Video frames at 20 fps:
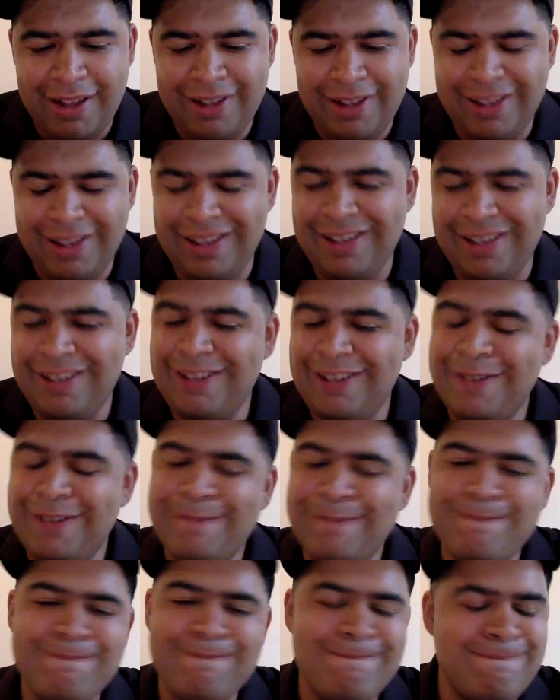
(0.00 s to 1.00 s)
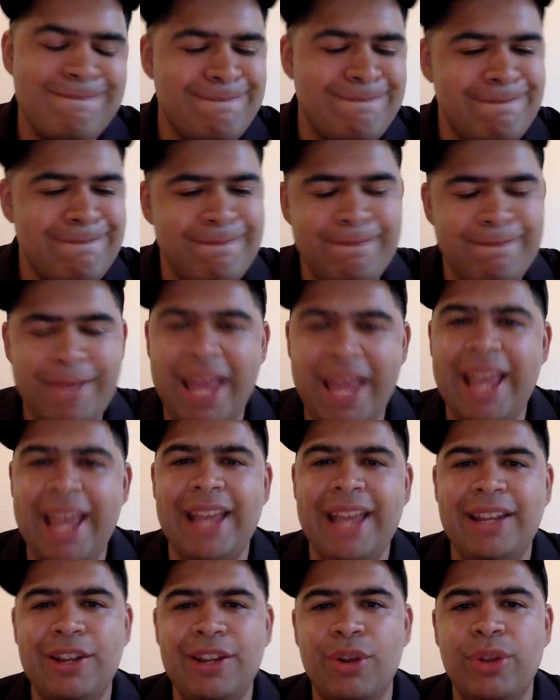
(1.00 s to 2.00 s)

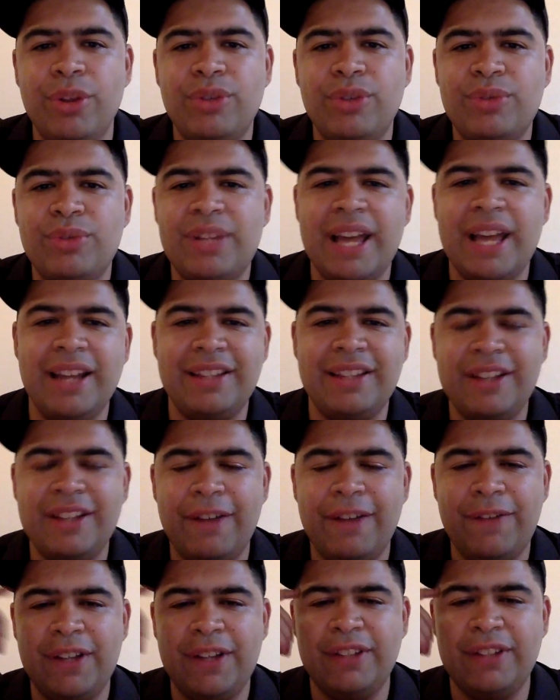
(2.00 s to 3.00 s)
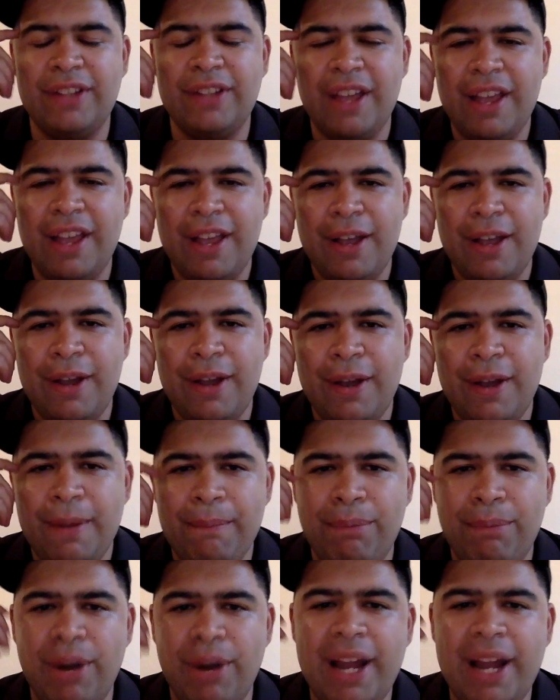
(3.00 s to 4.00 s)
Man, you know, this was kind of tough because
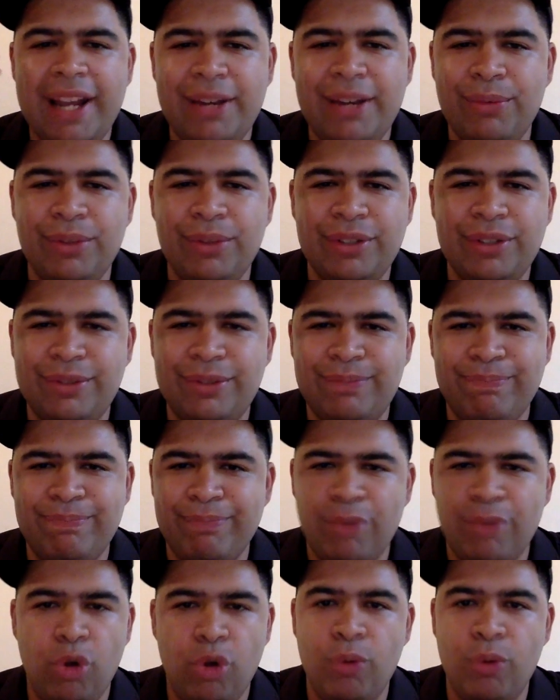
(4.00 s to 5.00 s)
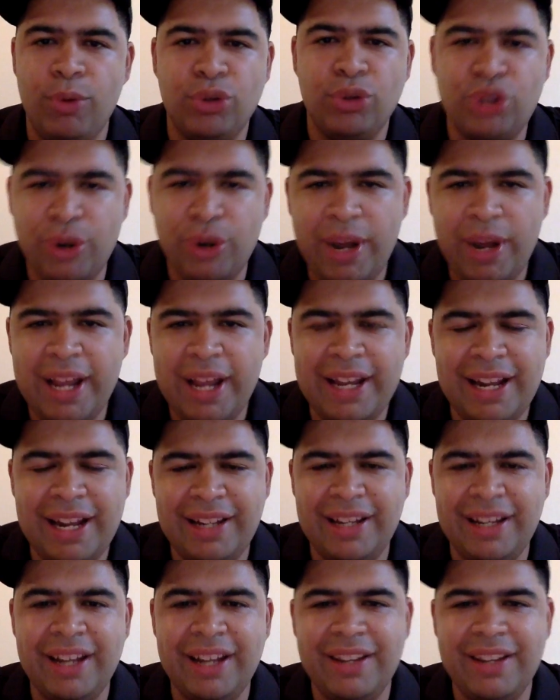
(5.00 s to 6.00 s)
Bryan was almost crying
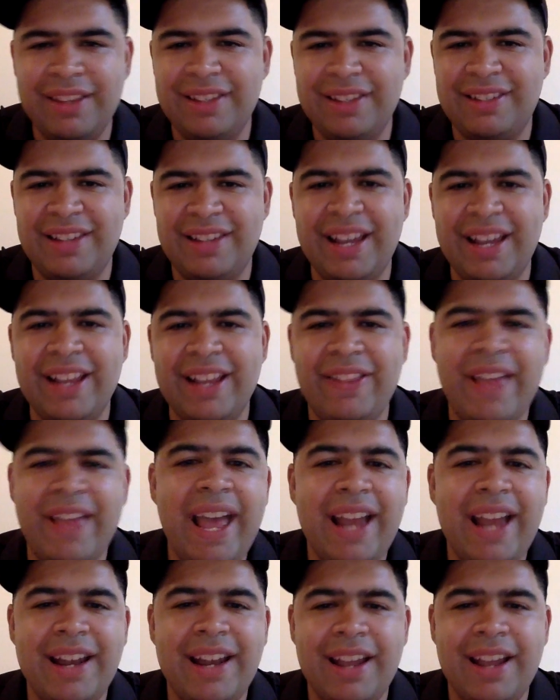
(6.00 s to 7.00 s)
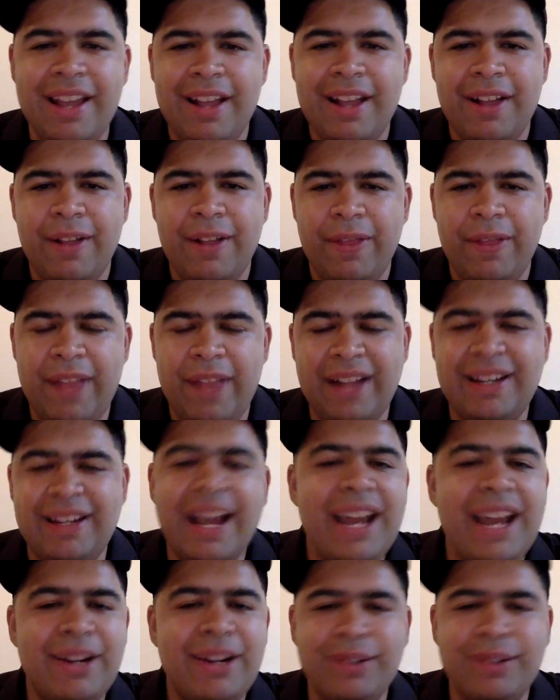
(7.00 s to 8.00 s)
at the end of this, saying that that
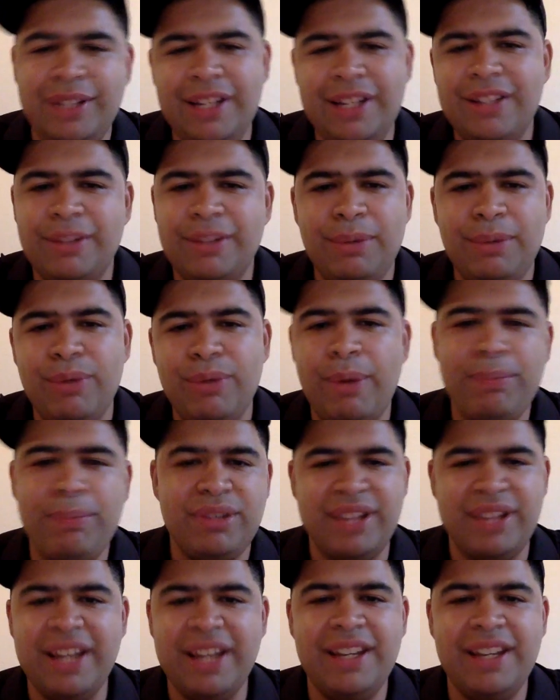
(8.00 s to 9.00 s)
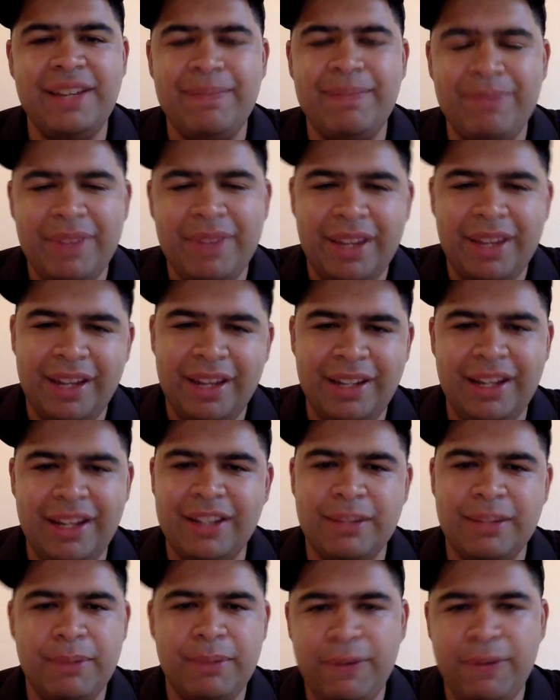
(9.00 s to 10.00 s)
title needed to be represented. It
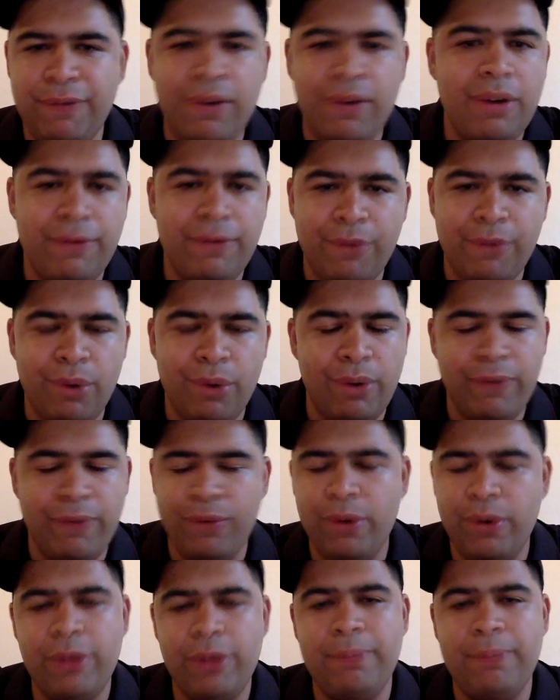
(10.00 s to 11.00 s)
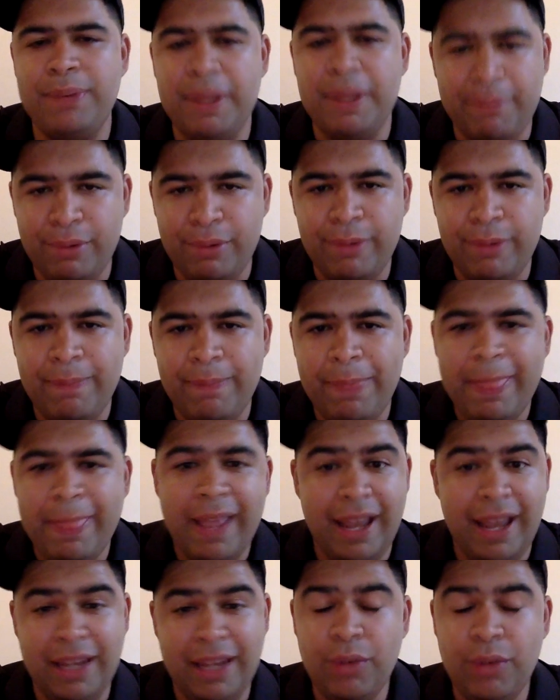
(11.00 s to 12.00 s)
needed to be fought for the people.
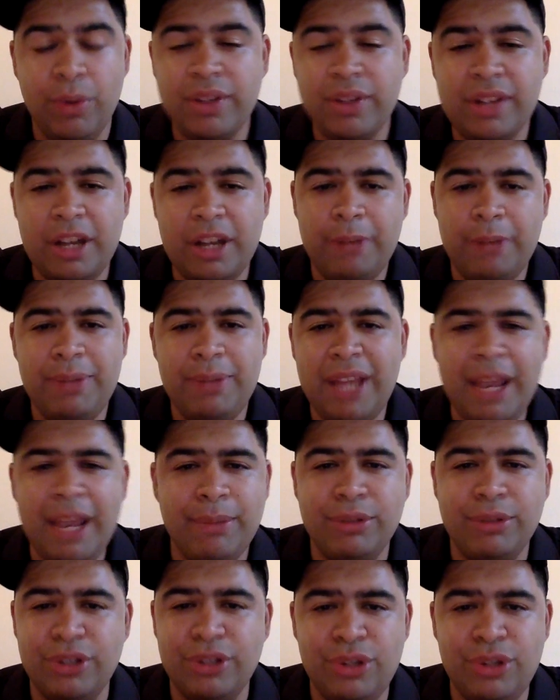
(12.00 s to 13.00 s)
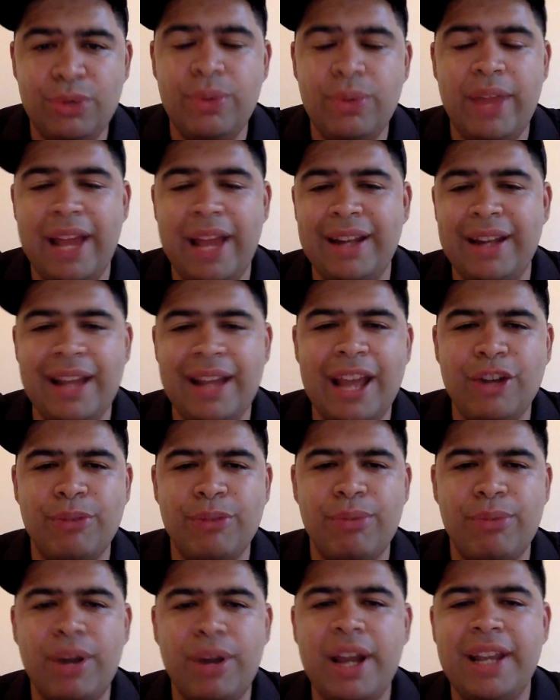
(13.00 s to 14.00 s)
And he wasn't going to be able to do that.
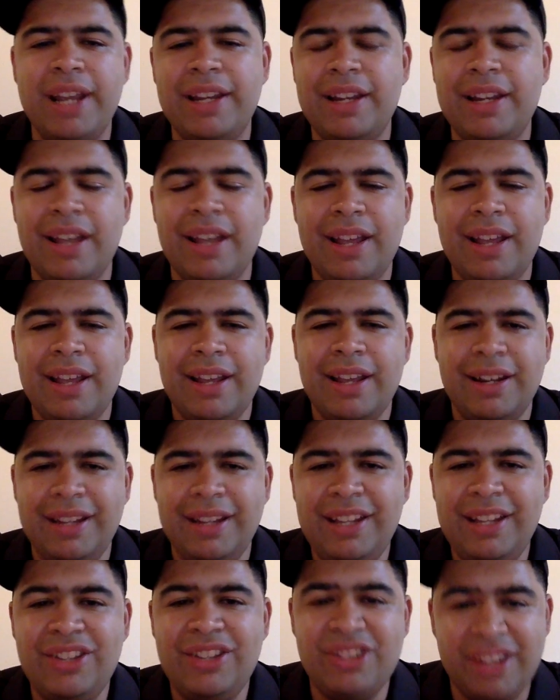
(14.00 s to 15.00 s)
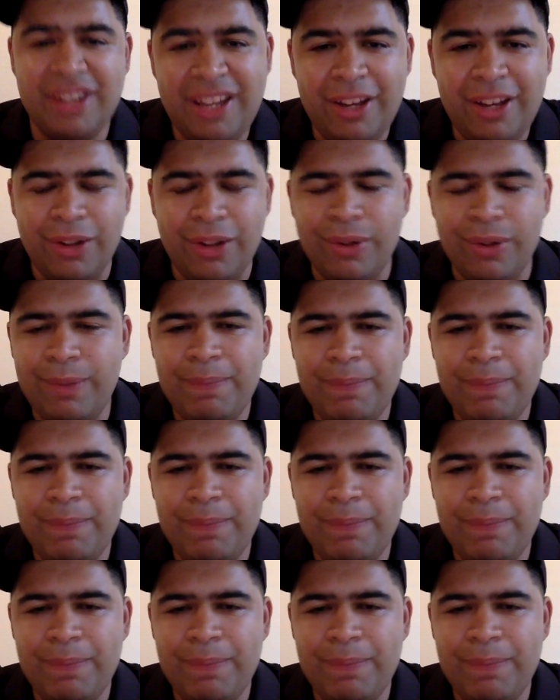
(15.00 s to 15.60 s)
Daniel Bryan needs to heal.